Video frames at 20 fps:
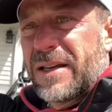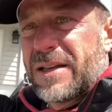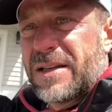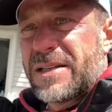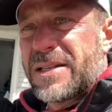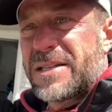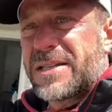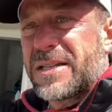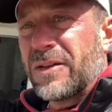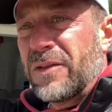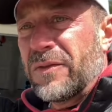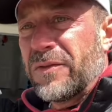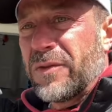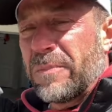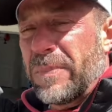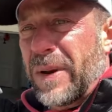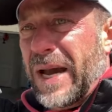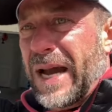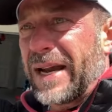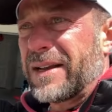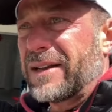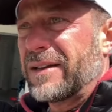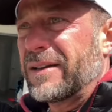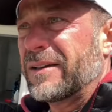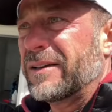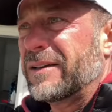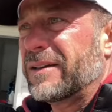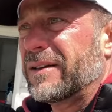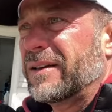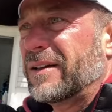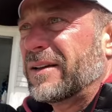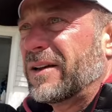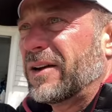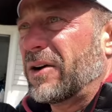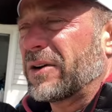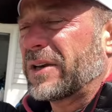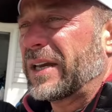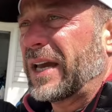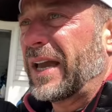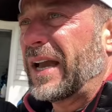Silverback,
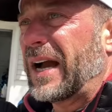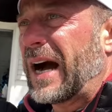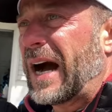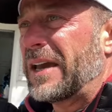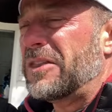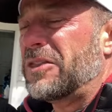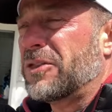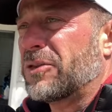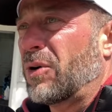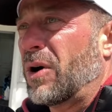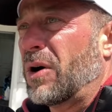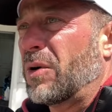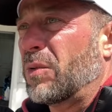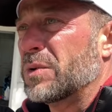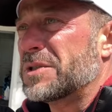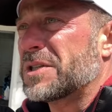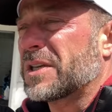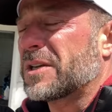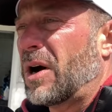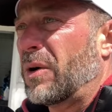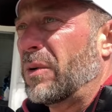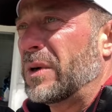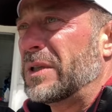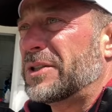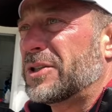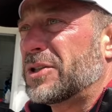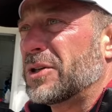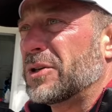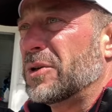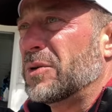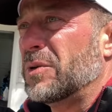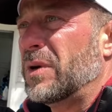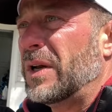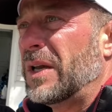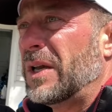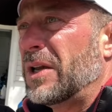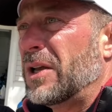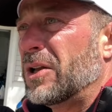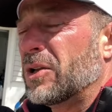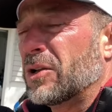okay, I thought was going to
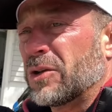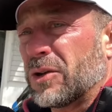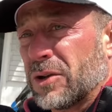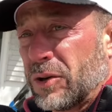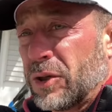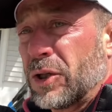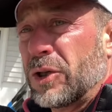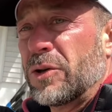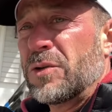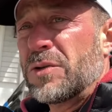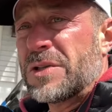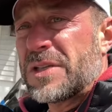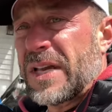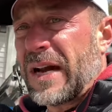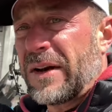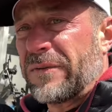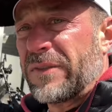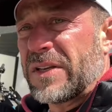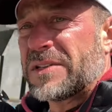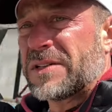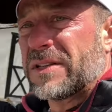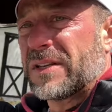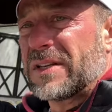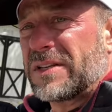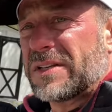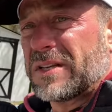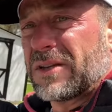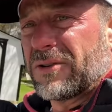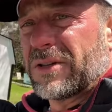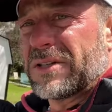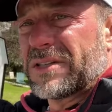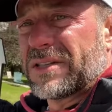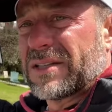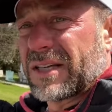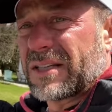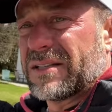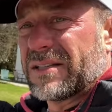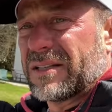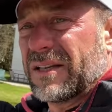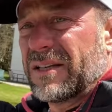lose, obviously, zero to
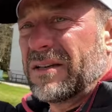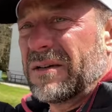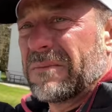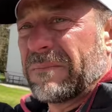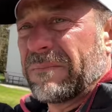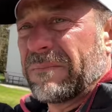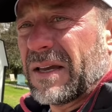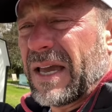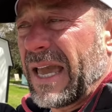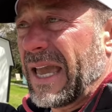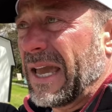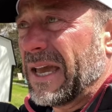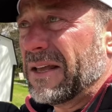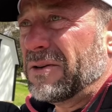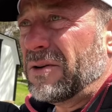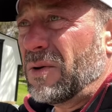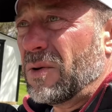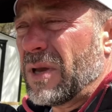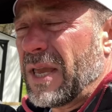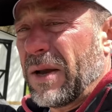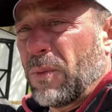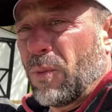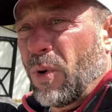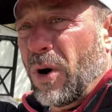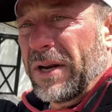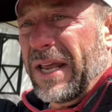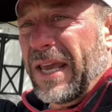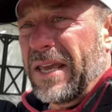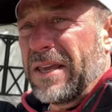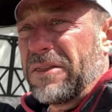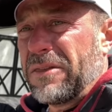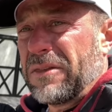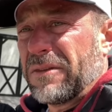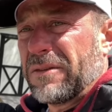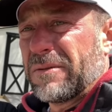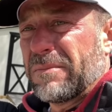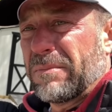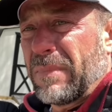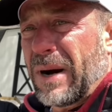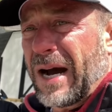sixty and one
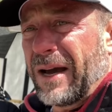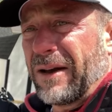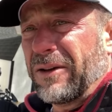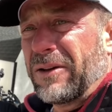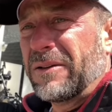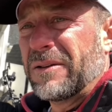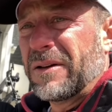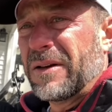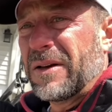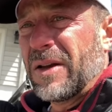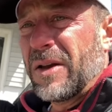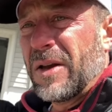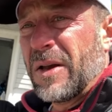eighth mile.